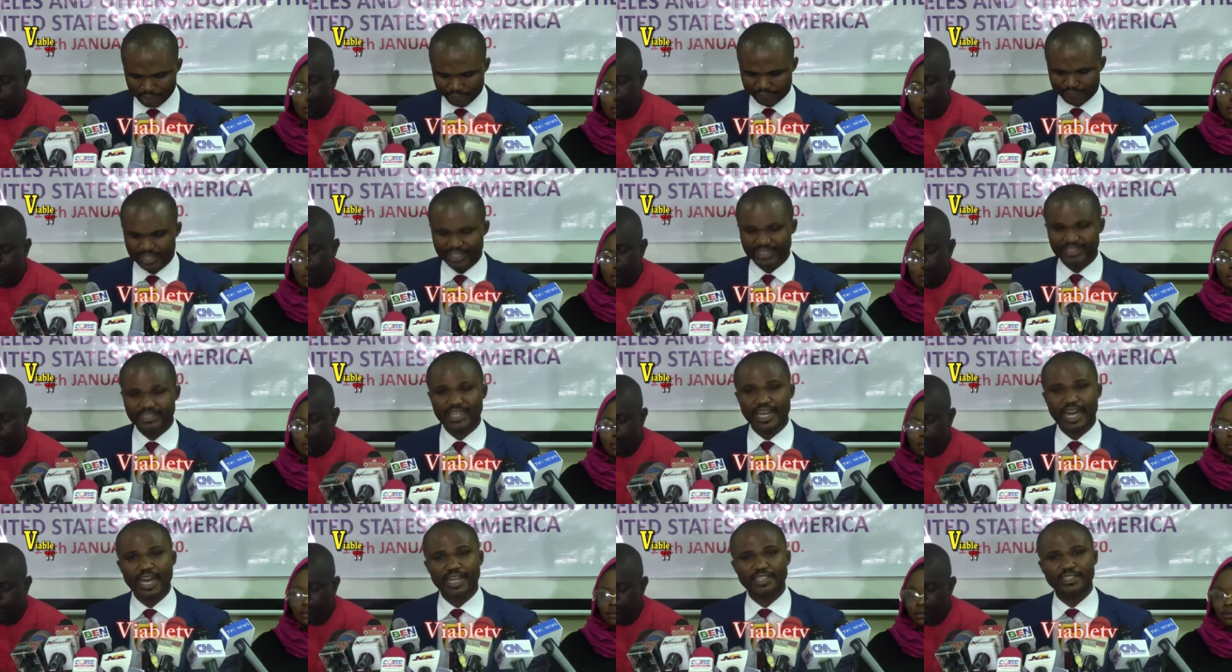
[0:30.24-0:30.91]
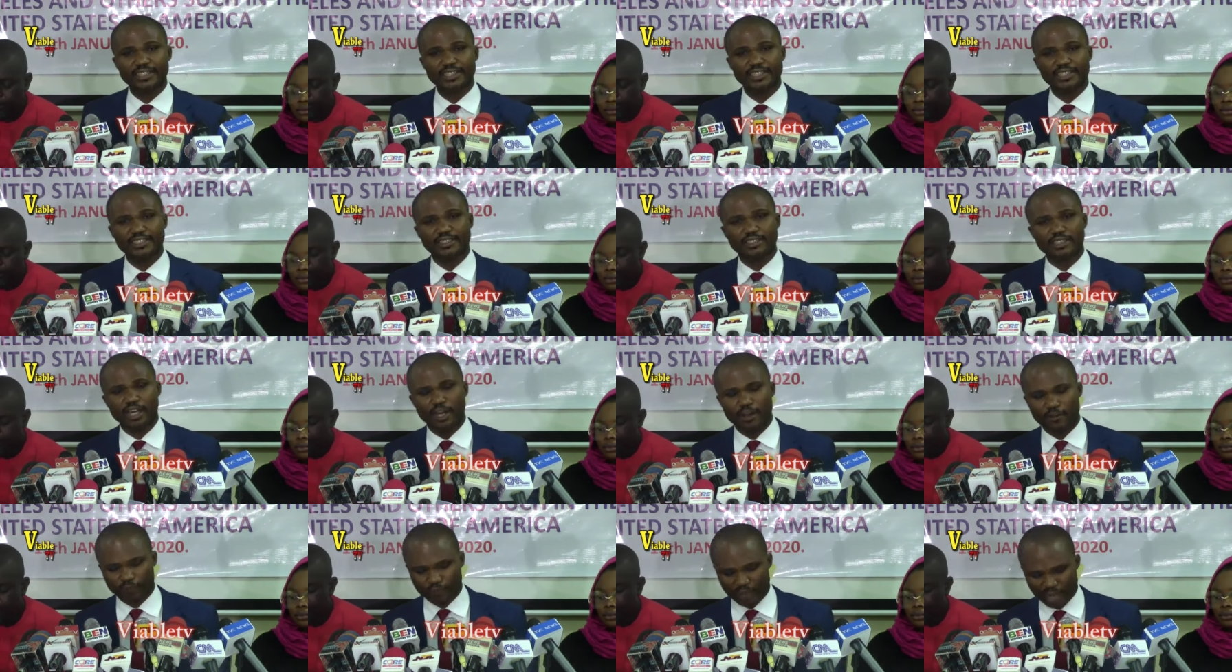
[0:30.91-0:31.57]
This act in
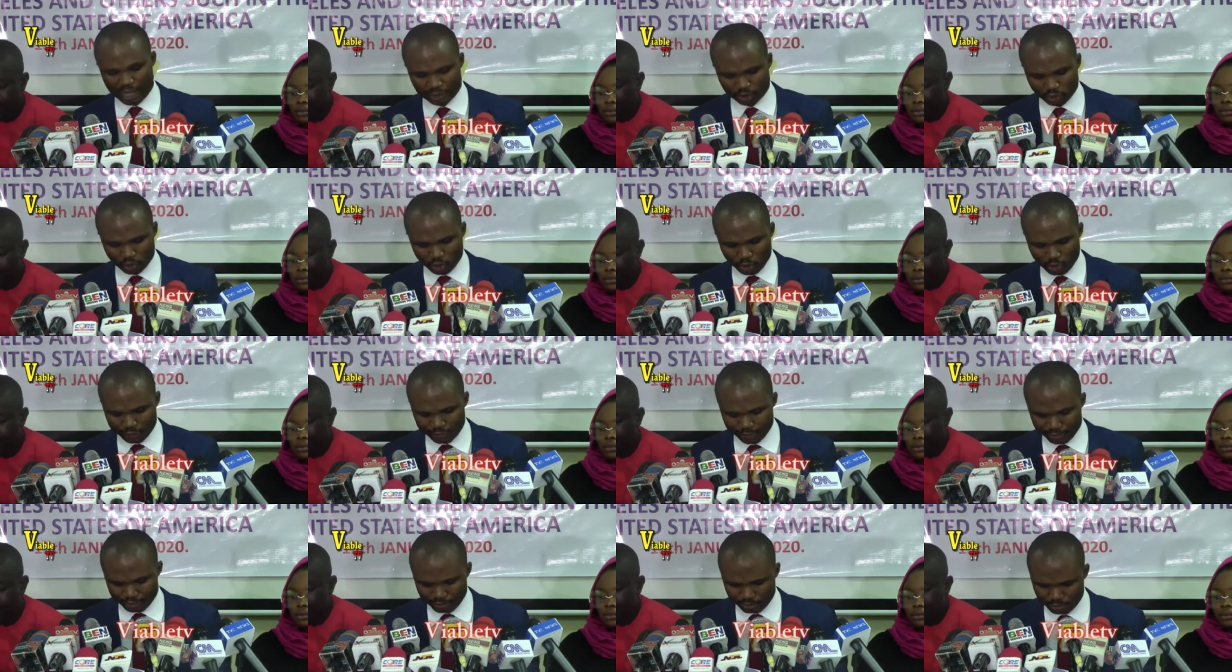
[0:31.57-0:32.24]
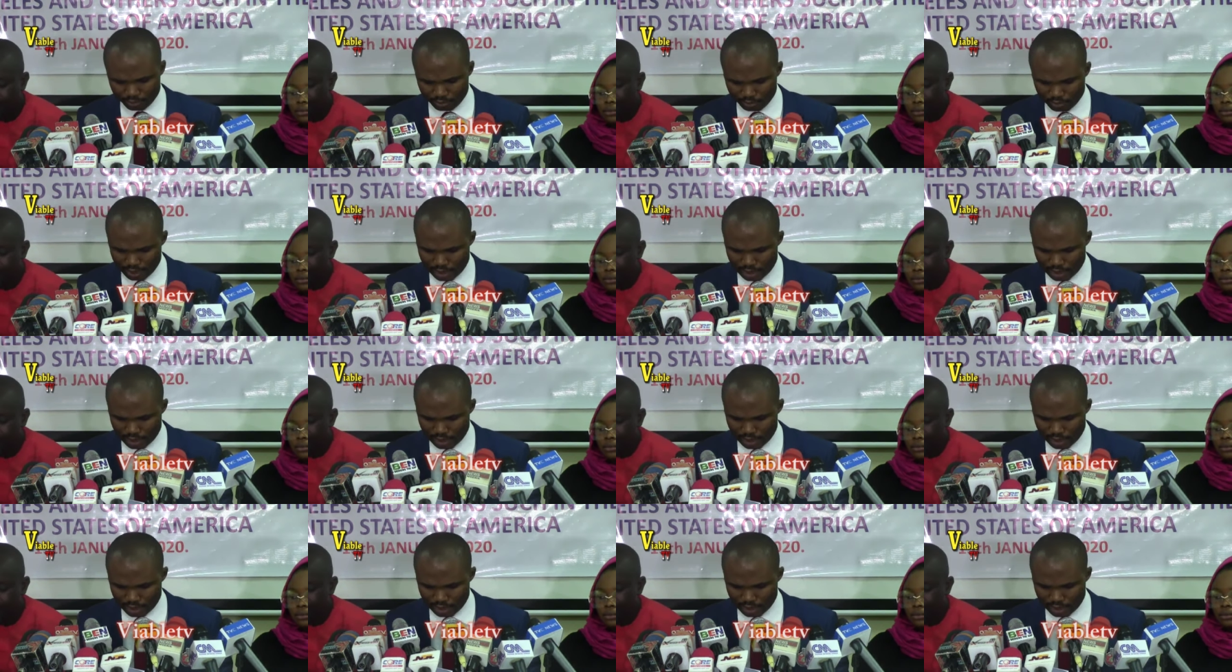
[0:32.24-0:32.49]
itself cast odium